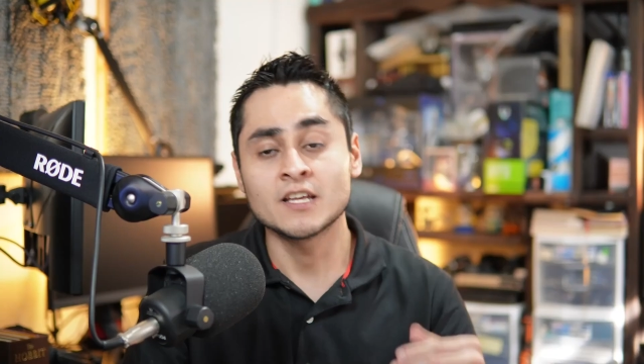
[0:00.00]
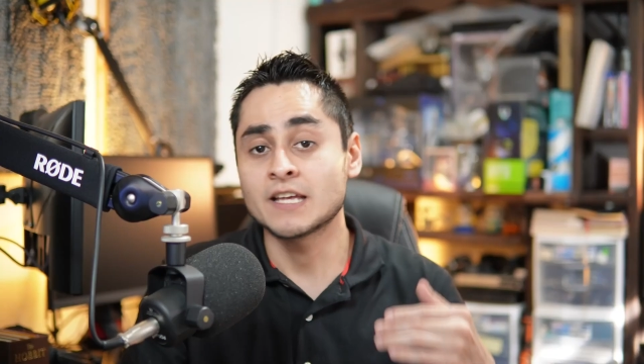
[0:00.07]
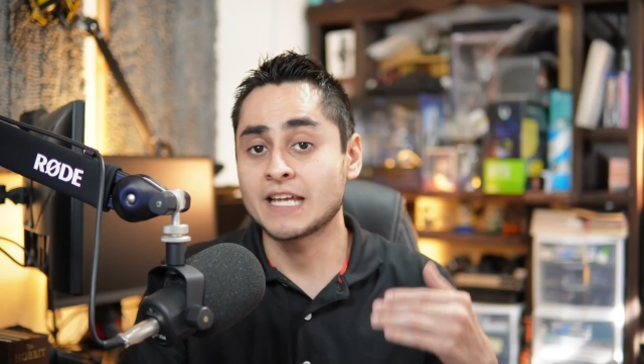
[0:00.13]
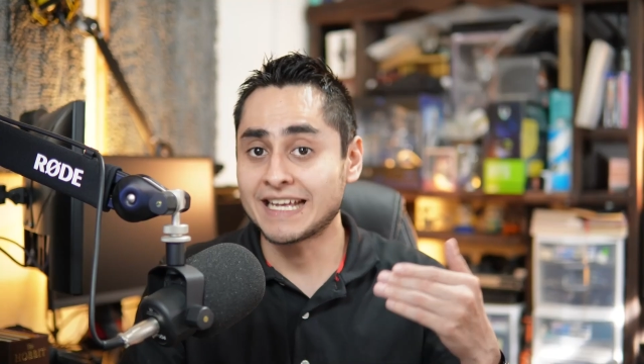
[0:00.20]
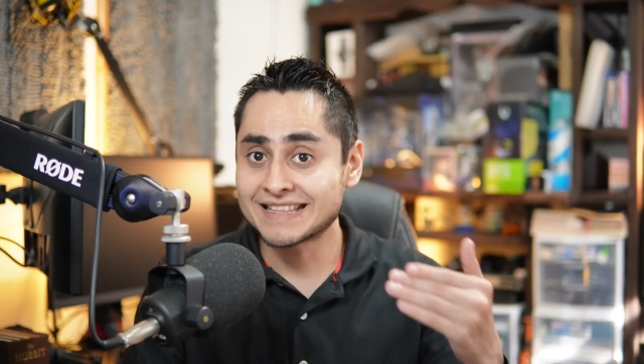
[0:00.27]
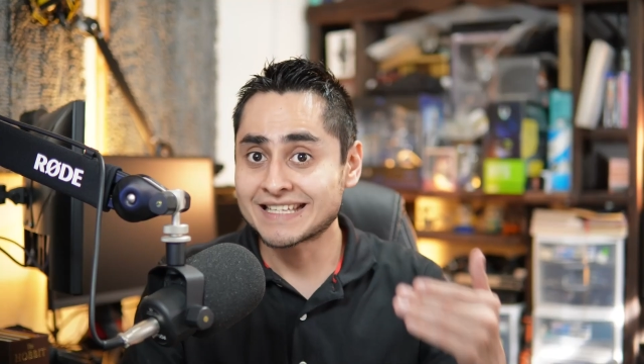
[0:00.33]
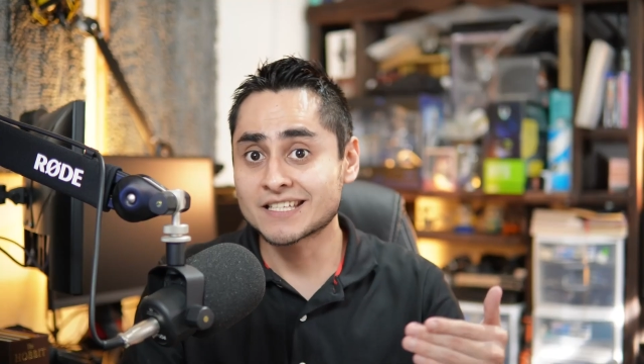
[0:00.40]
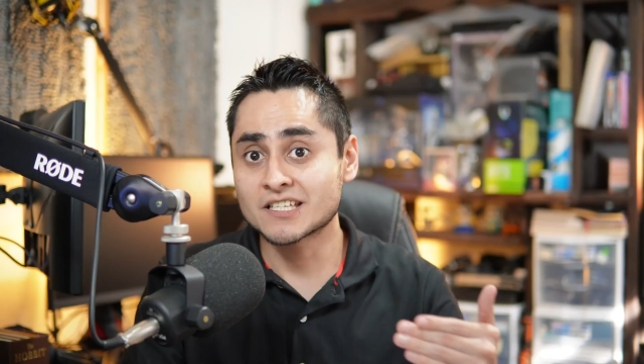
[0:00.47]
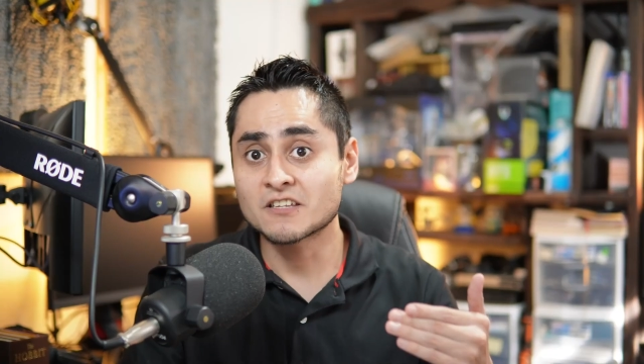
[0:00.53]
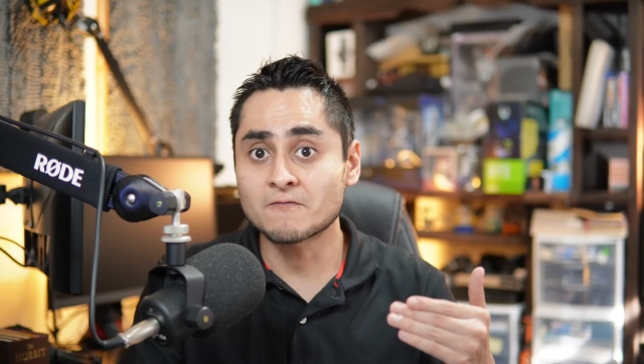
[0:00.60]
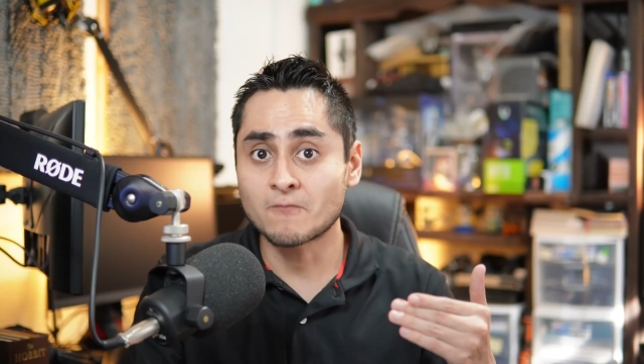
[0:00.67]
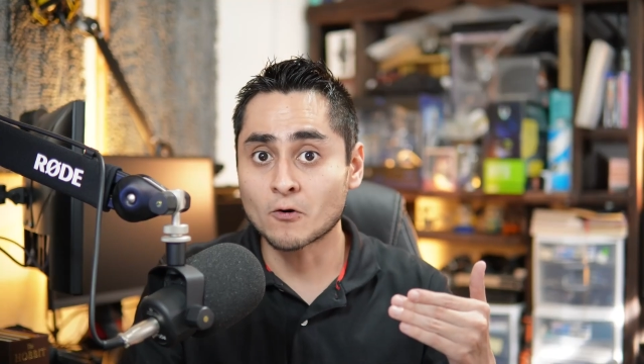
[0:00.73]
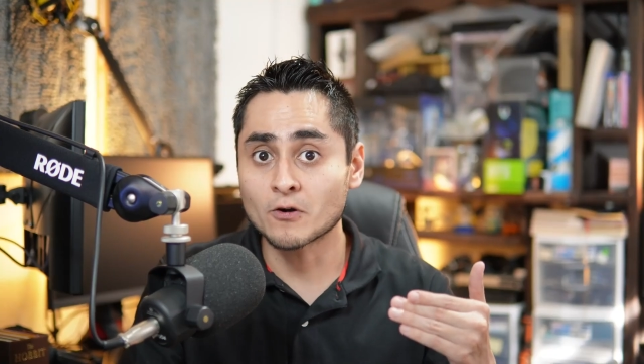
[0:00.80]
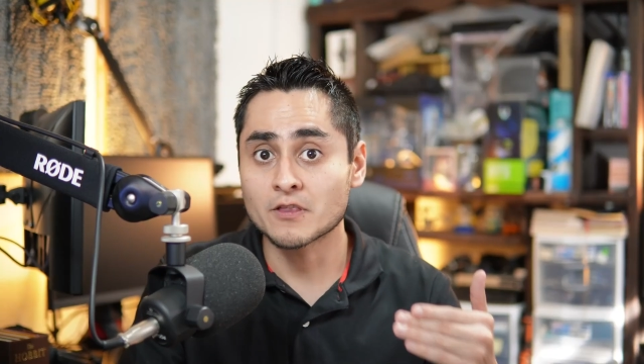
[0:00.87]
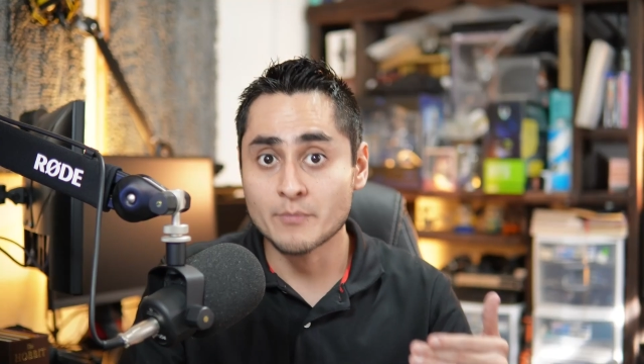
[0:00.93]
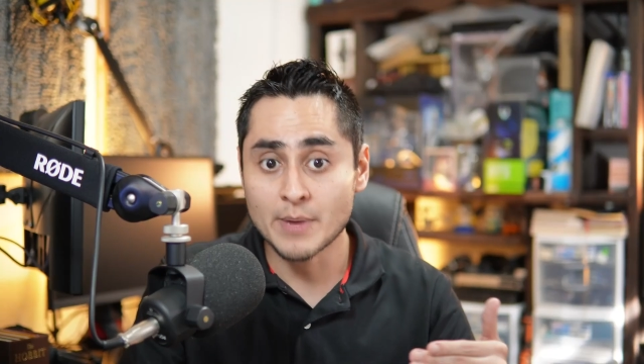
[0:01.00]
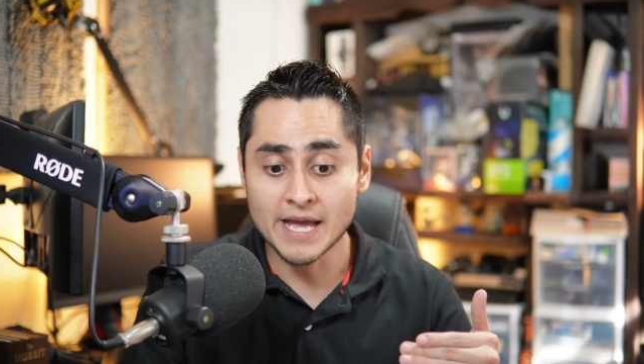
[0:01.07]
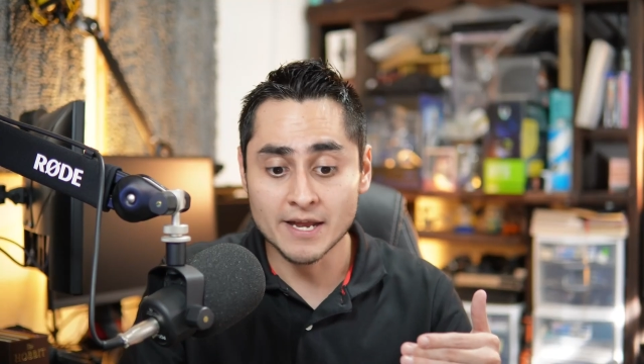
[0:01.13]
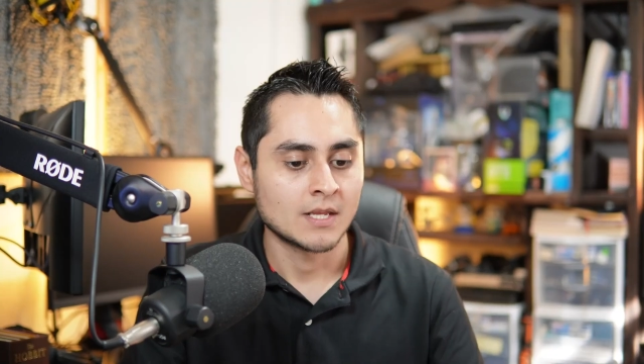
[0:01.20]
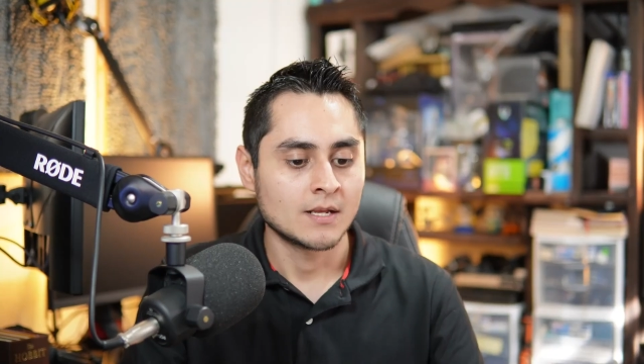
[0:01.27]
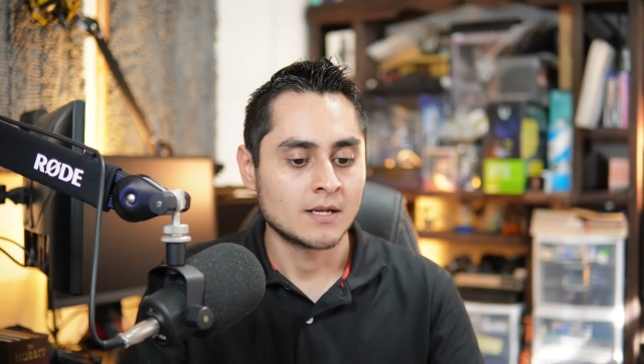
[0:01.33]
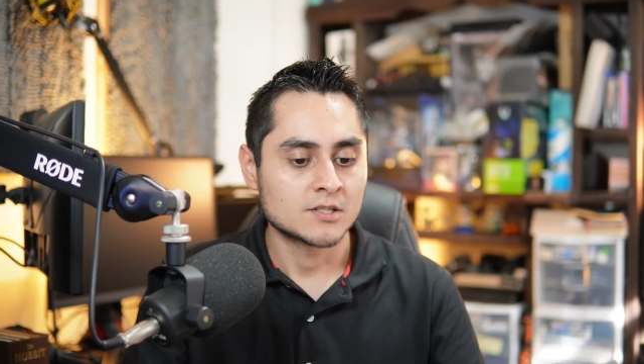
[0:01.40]
and this is for the
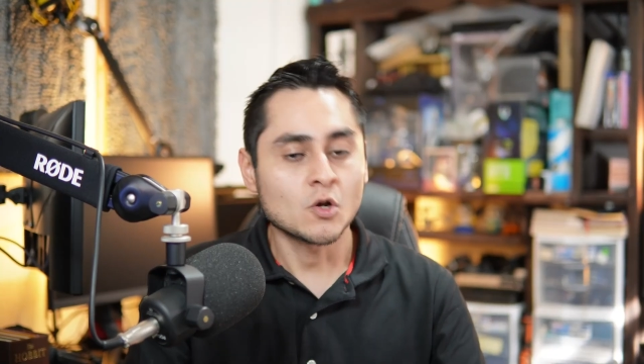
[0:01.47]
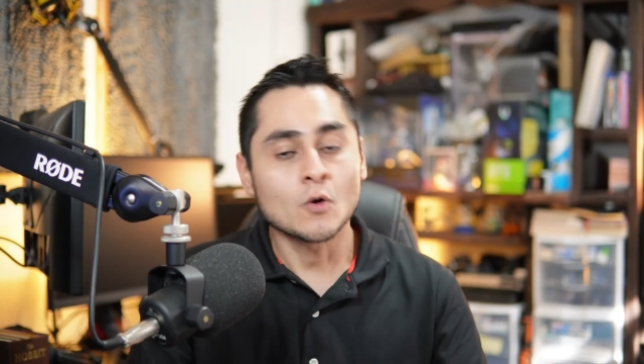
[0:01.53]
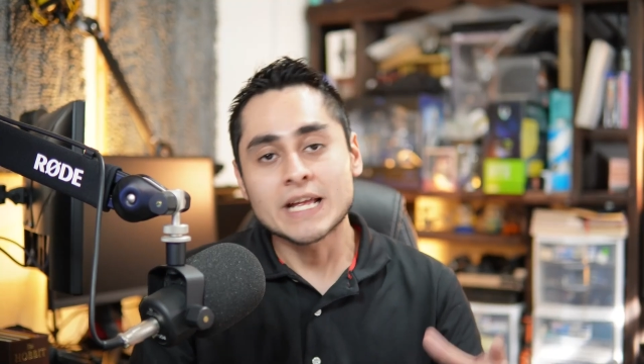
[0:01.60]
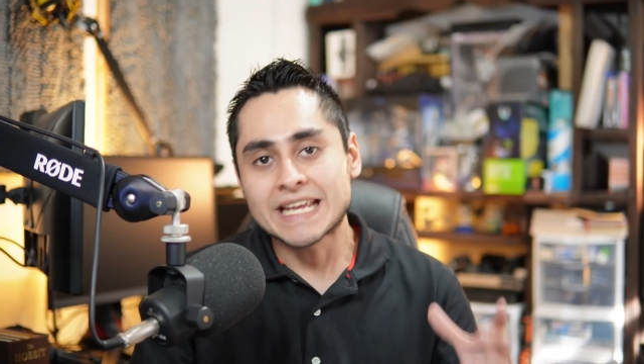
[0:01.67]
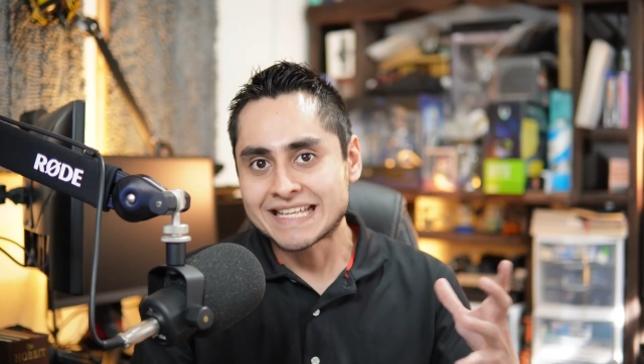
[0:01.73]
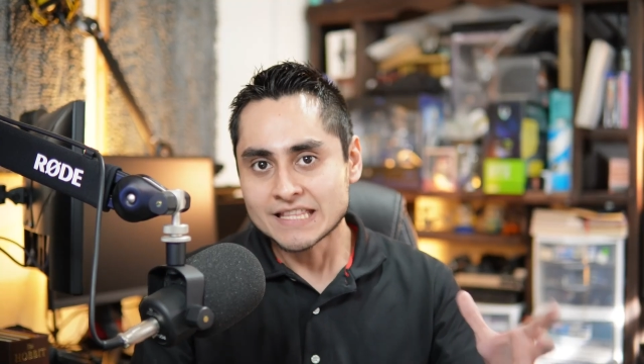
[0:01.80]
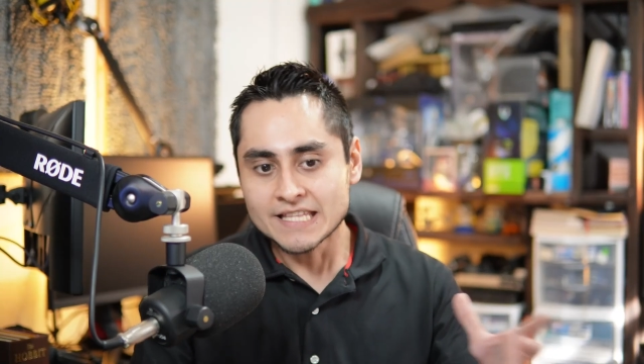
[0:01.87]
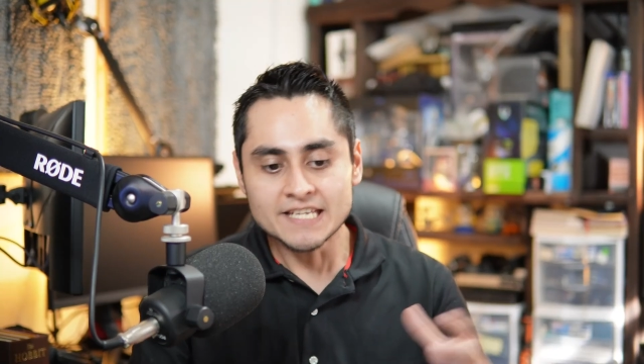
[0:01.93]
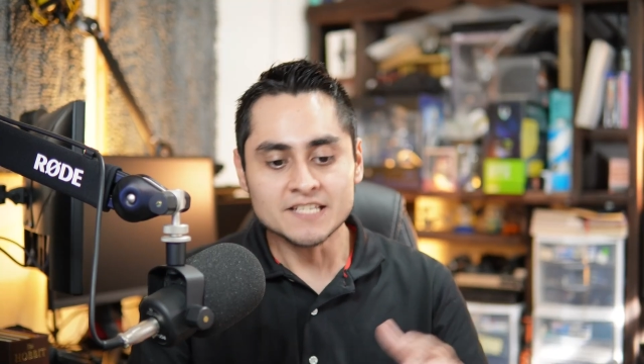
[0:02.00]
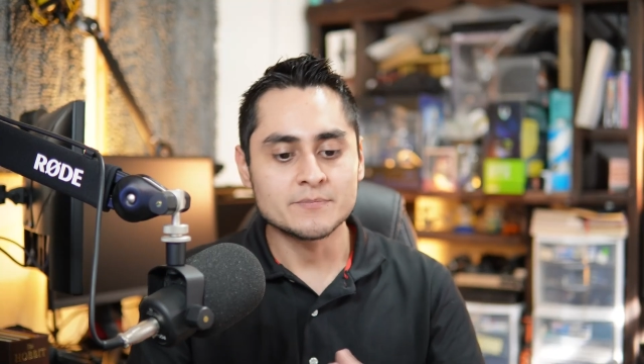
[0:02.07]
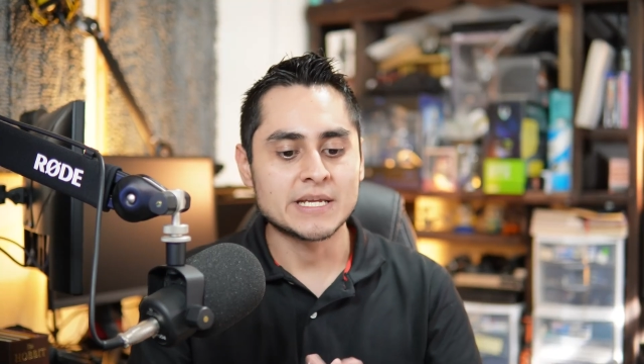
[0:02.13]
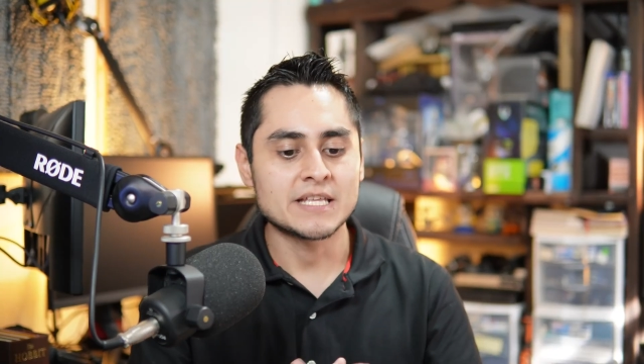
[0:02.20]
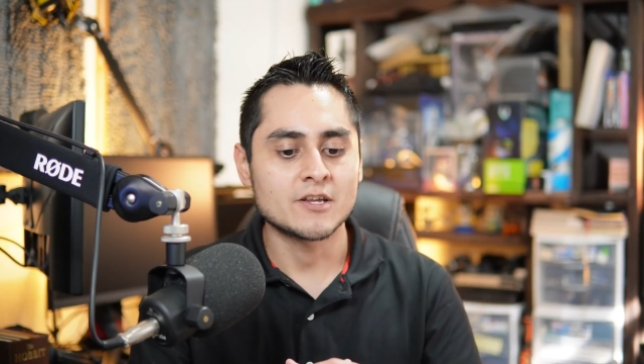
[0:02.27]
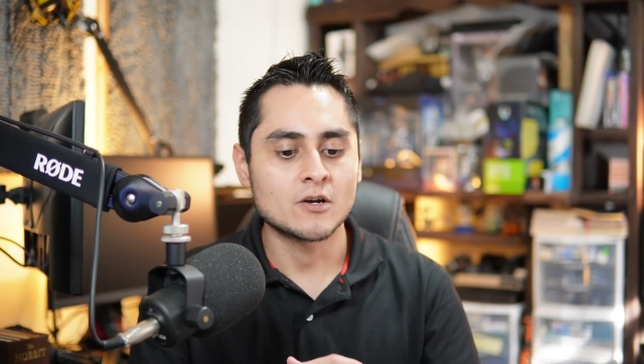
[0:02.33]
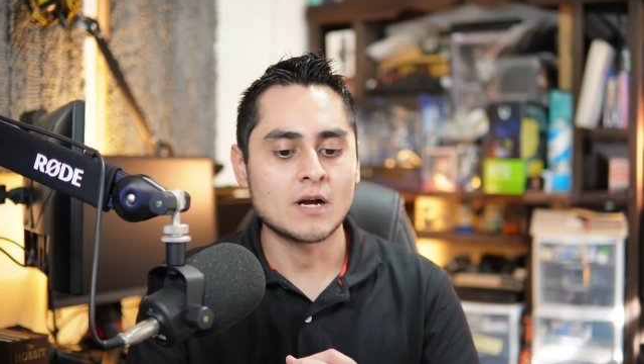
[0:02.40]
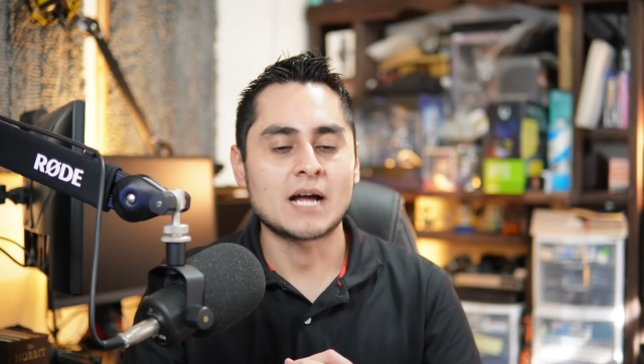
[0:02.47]
better. So in this video,